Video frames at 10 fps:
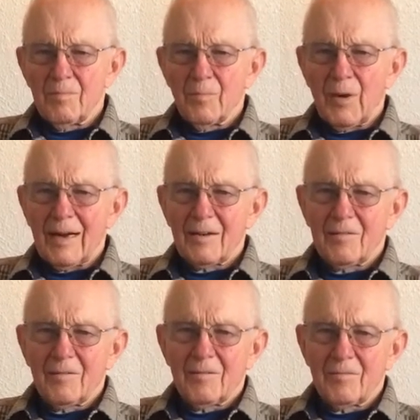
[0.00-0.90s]
black
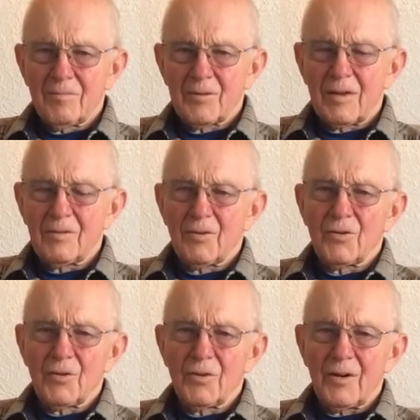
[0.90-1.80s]

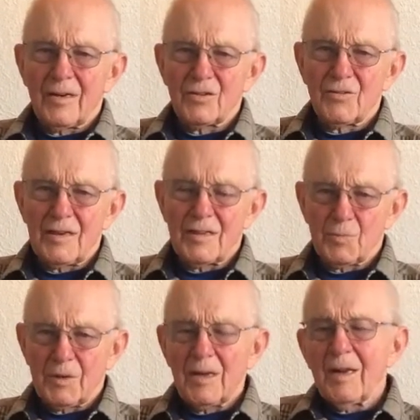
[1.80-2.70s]
soot on his face.
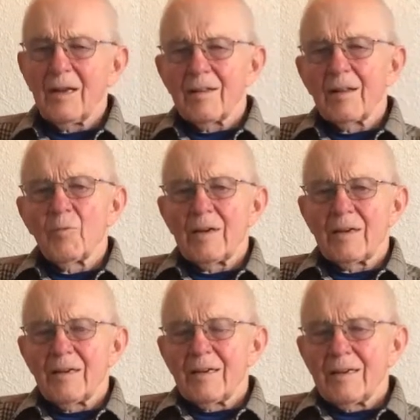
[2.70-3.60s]
But then we'd